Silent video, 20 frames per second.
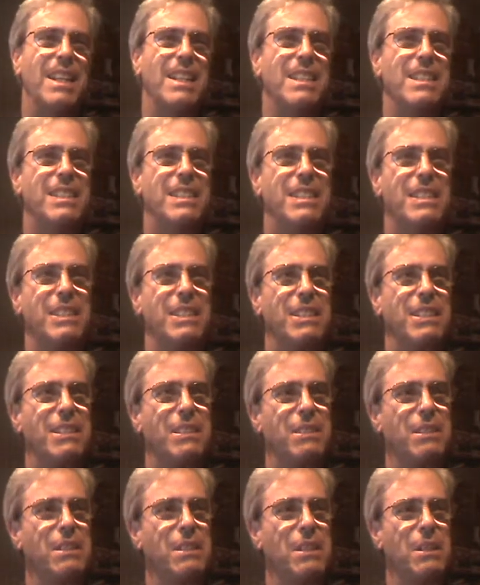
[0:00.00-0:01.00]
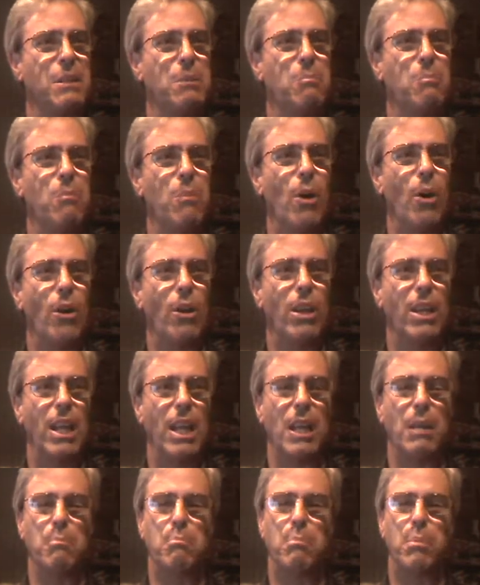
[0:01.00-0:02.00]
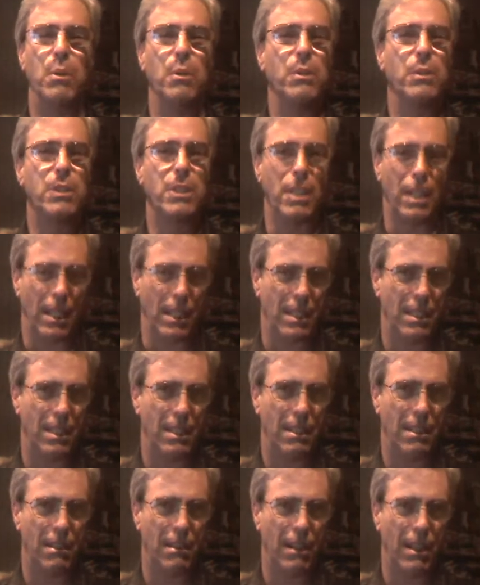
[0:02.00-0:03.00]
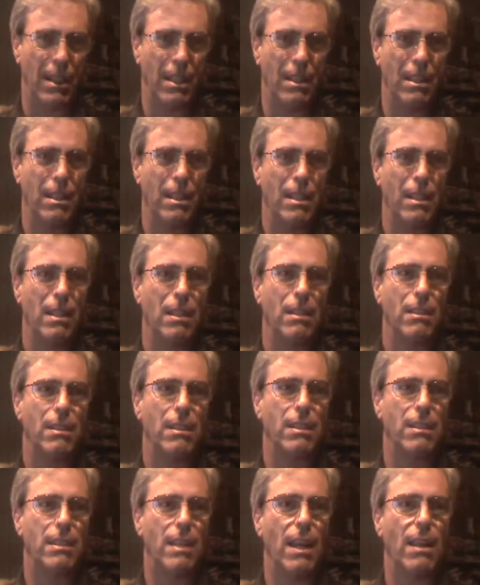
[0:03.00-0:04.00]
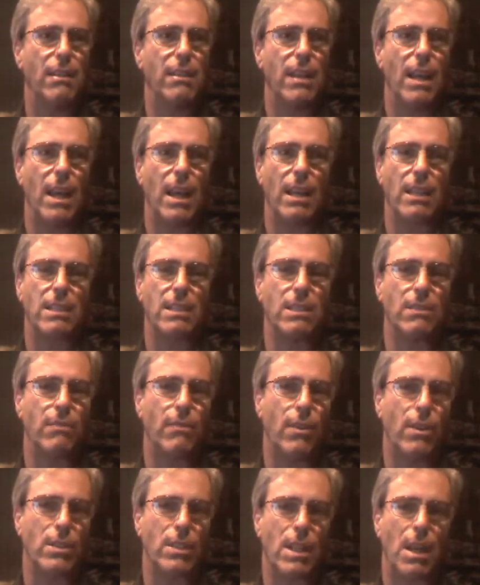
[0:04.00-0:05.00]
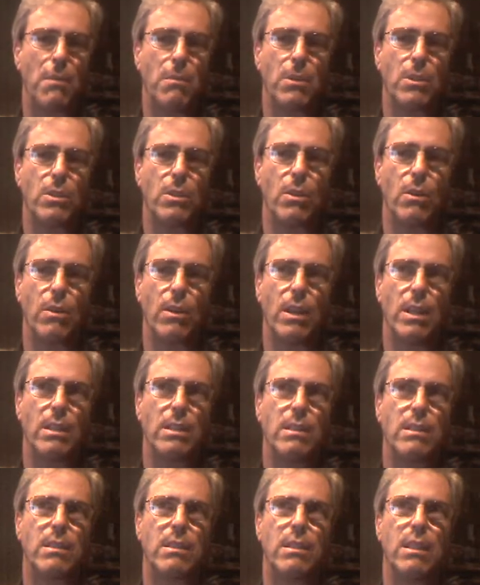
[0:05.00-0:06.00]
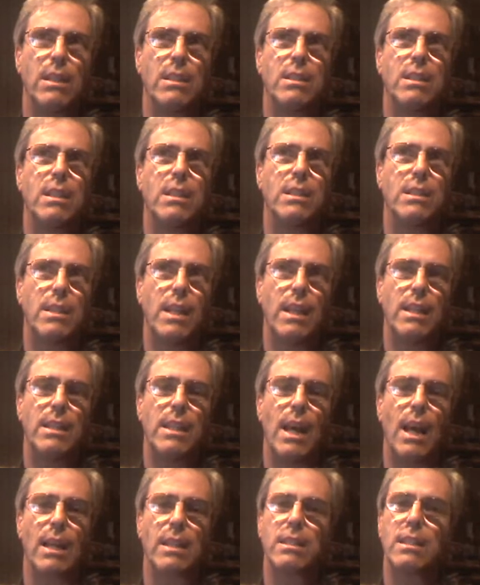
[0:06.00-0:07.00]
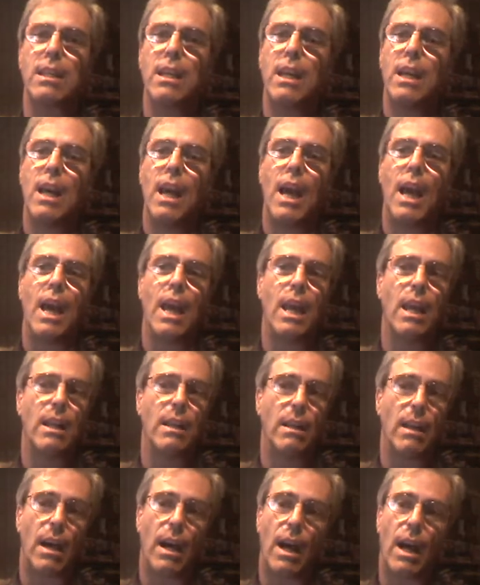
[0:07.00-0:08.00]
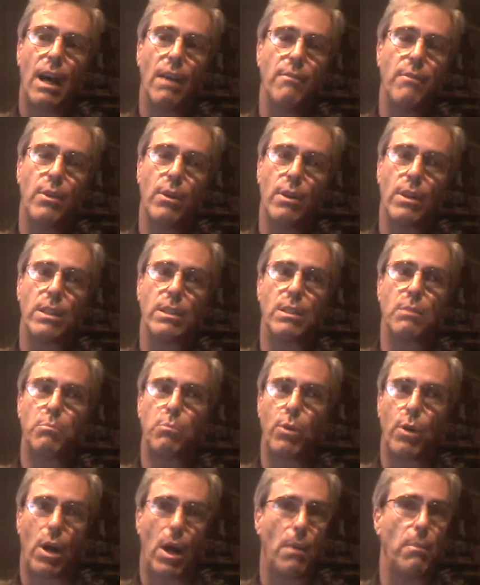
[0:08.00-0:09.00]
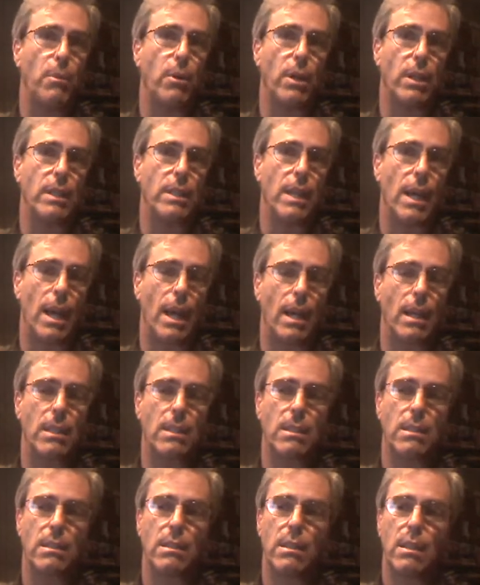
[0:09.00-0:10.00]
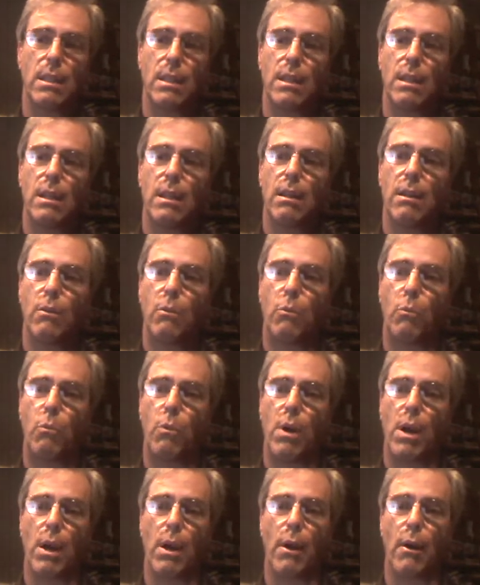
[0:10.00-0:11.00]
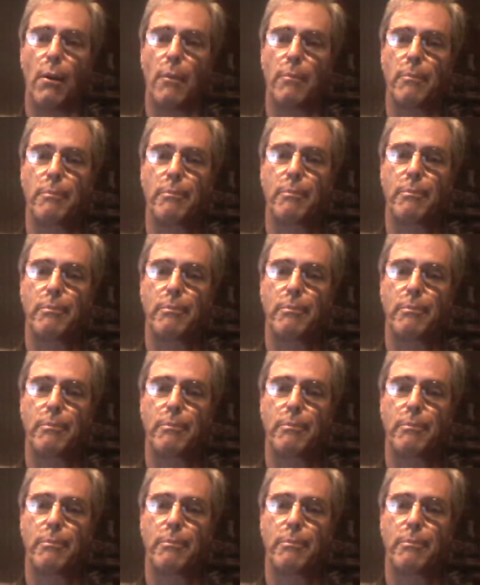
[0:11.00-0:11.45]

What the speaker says: is just marketing bullshit. All right, the death tax, as far as I'm concerned, it's the estate tax. And I view it as a property tax where